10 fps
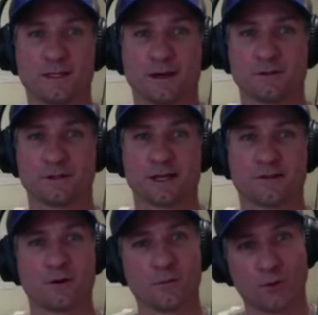tells us that
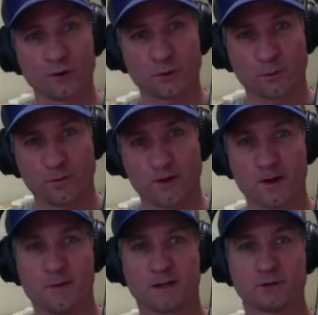there are multiple
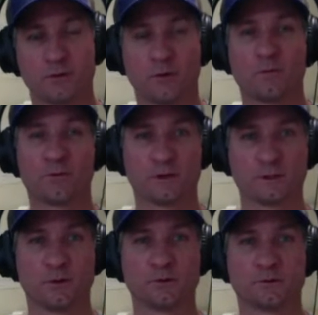fundamental
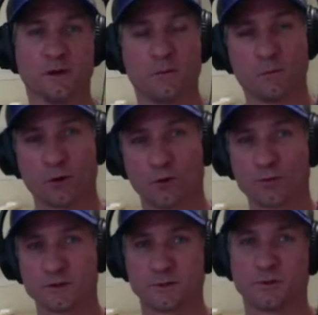principles, moral
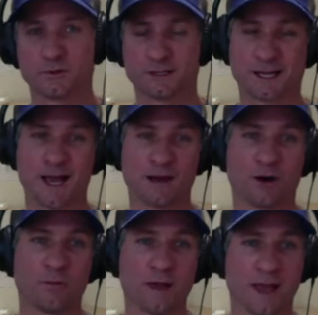principles, to guide
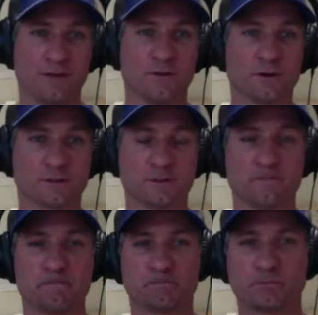our behaviors.
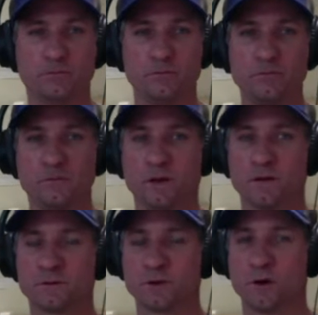
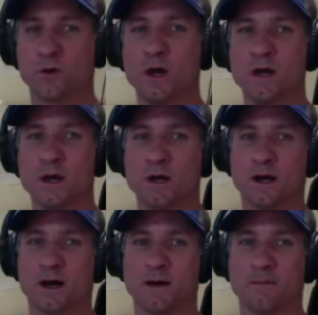So
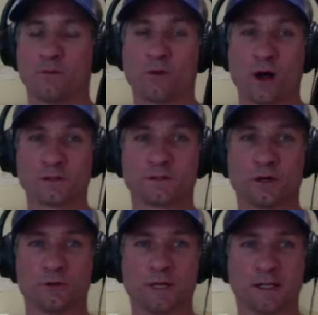Ross,
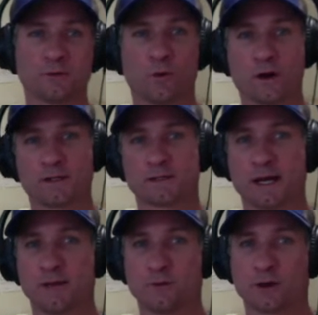though, does want to
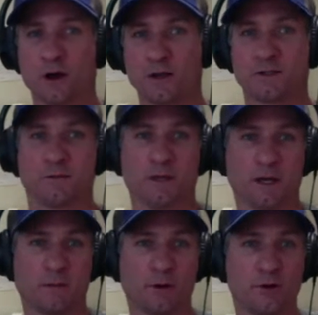side with Kant in
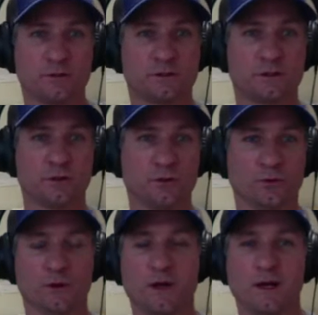being opposed
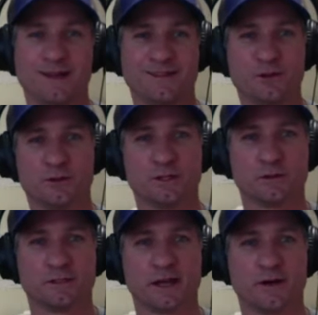to the
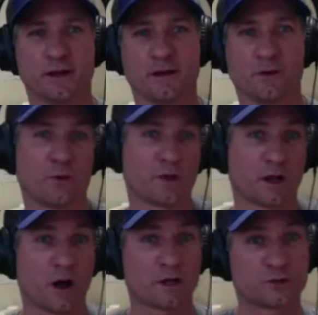utilitarian or the
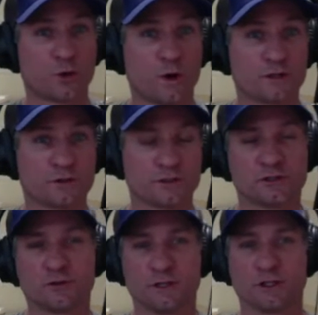consequentialist
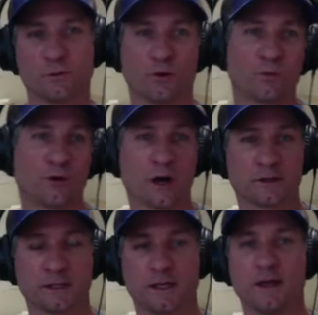tradition more
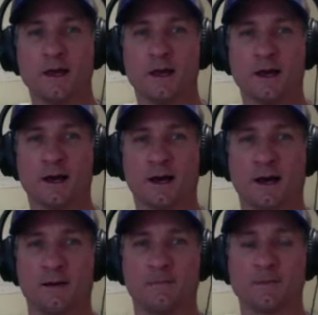broadly.
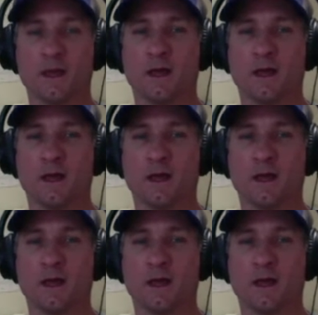And